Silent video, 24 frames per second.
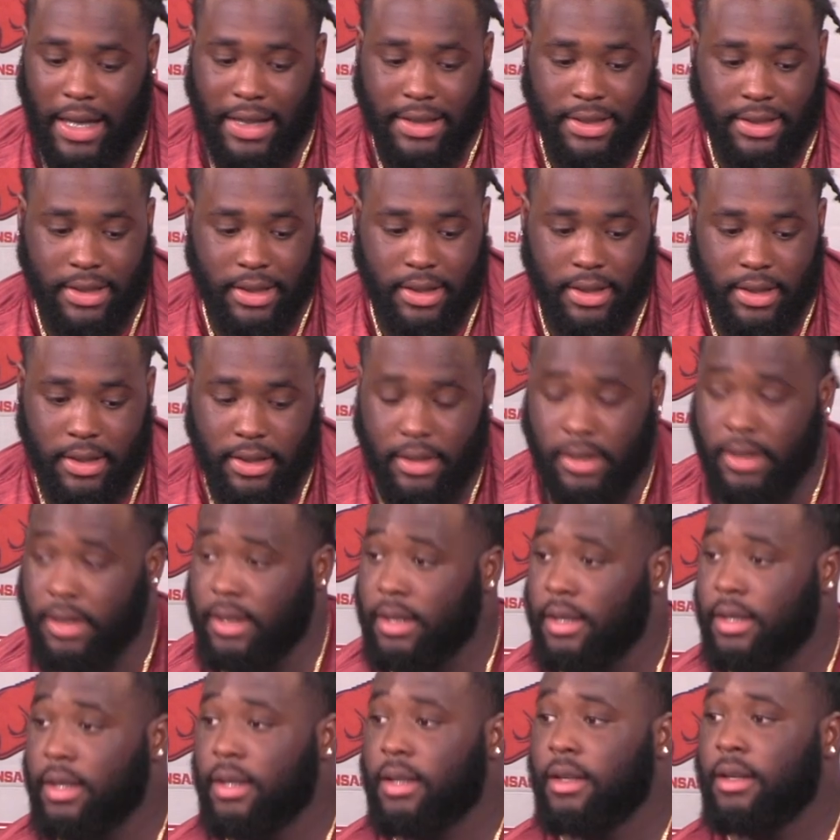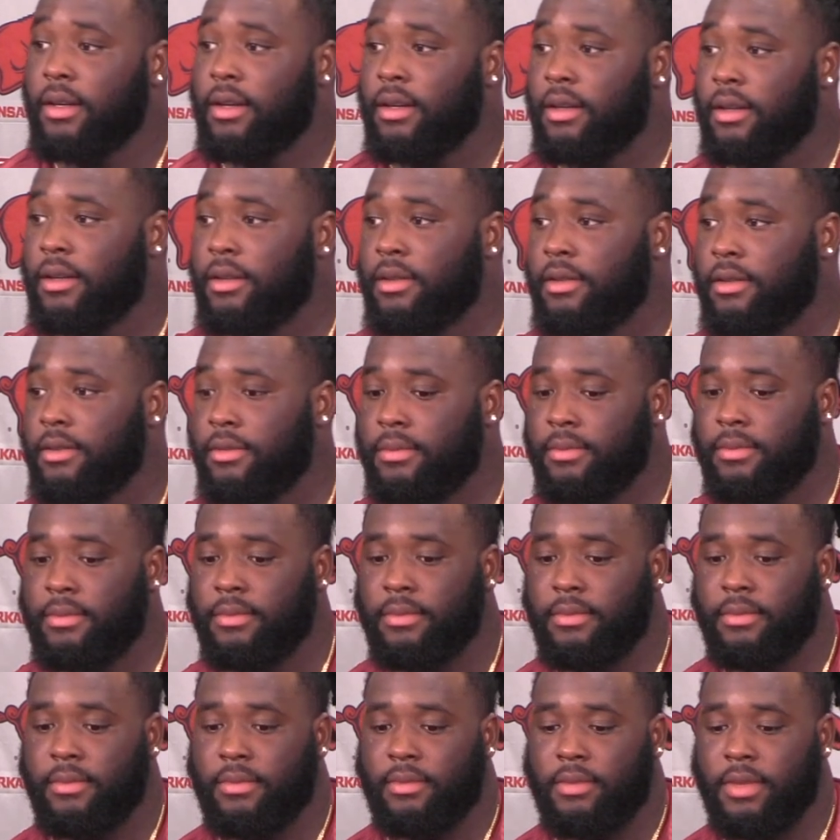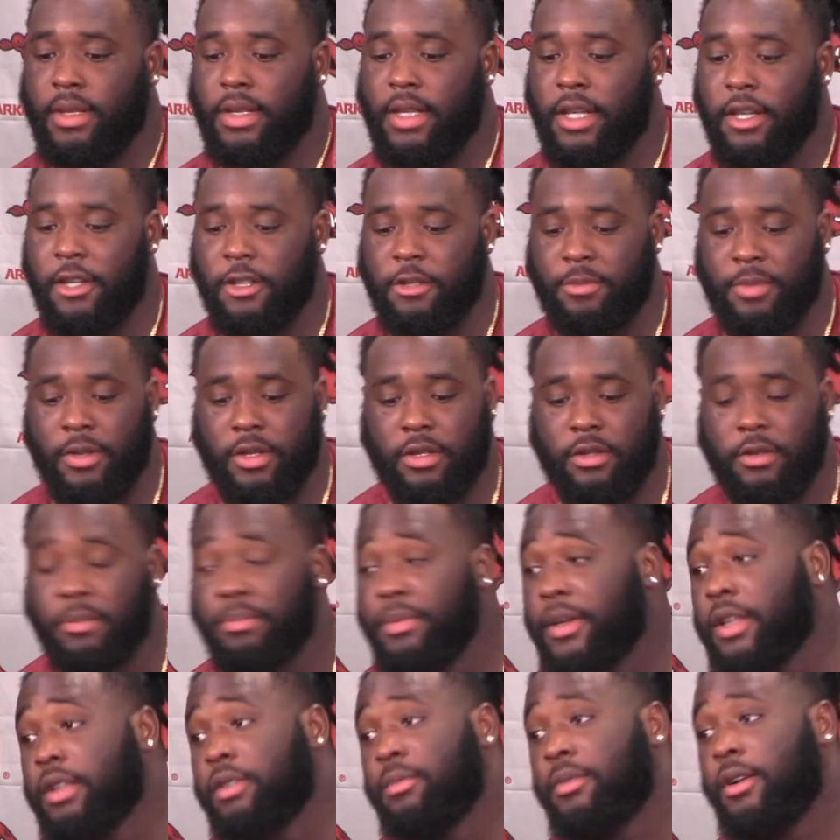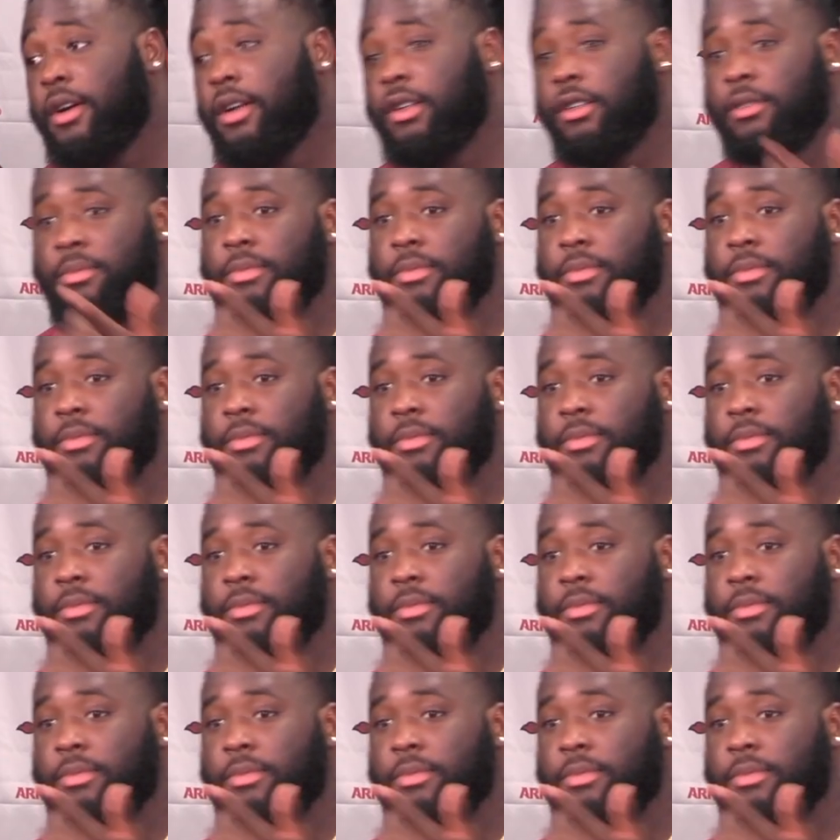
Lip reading: I seen Darius Bishop pick the ball